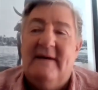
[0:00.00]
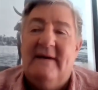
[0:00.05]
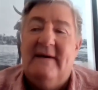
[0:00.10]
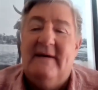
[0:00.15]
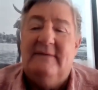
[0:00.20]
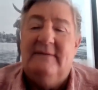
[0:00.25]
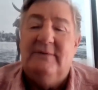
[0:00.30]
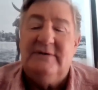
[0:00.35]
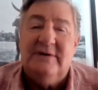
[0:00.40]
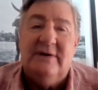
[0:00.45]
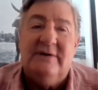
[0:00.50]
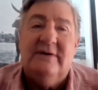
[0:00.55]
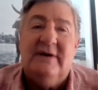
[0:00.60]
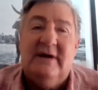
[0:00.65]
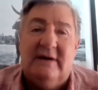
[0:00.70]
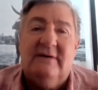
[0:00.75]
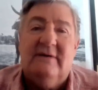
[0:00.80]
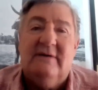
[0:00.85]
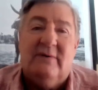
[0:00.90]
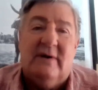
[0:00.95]
And we started to
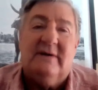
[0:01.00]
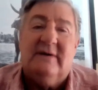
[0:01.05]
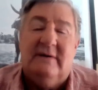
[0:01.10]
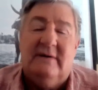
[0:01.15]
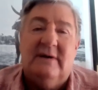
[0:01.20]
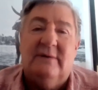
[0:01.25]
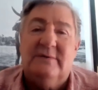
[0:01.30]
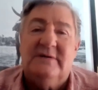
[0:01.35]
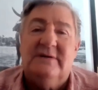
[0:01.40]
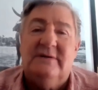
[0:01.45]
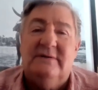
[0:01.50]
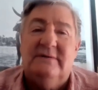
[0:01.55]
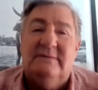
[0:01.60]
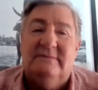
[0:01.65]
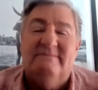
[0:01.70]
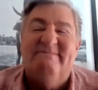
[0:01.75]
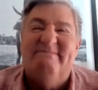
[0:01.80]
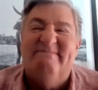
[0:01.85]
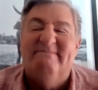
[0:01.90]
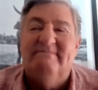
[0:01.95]
get quite, you
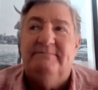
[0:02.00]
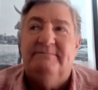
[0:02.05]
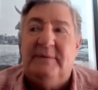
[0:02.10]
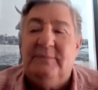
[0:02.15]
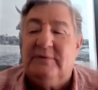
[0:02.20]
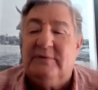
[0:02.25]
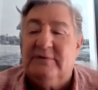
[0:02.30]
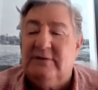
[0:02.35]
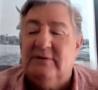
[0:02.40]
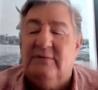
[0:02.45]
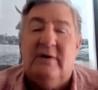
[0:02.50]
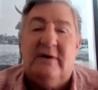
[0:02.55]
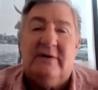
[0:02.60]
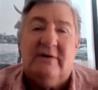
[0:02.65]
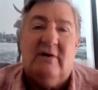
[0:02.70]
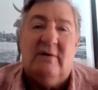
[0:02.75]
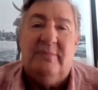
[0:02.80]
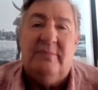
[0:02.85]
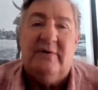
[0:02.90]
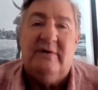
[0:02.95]
know, people were still
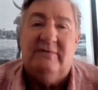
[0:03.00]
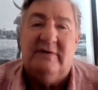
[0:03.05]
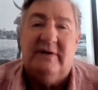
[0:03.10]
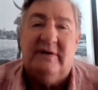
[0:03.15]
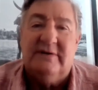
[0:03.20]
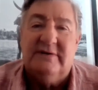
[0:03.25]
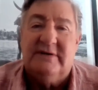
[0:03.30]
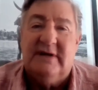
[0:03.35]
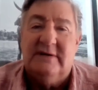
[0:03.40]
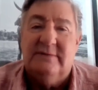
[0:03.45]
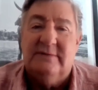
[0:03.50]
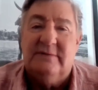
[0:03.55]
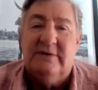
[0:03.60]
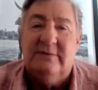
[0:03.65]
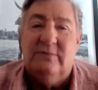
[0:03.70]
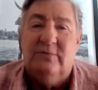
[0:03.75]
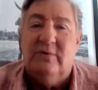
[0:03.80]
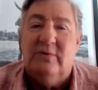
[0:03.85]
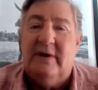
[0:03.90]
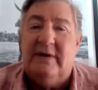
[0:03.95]
quite cooperative in those days, but
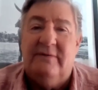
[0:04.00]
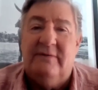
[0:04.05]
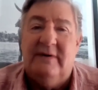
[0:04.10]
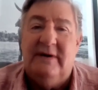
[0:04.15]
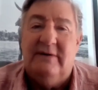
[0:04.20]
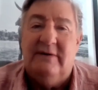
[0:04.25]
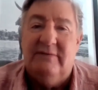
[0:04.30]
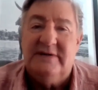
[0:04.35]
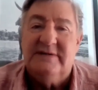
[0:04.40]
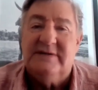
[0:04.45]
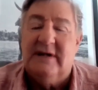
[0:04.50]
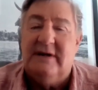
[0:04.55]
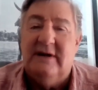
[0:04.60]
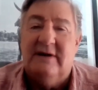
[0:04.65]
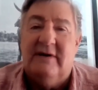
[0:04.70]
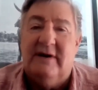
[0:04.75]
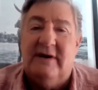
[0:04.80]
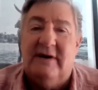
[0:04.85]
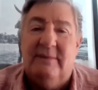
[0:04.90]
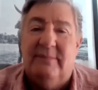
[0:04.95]
the war hadn't really reached that
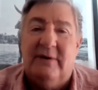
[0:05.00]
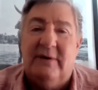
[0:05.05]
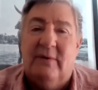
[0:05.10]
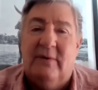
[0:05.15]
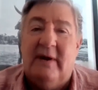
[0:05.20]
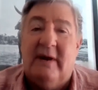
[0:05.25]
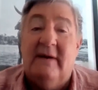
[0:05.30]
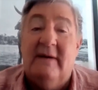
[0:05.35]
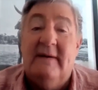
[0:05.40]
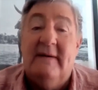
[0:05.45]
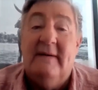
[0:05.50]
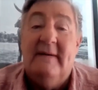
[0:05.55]
area in any big way.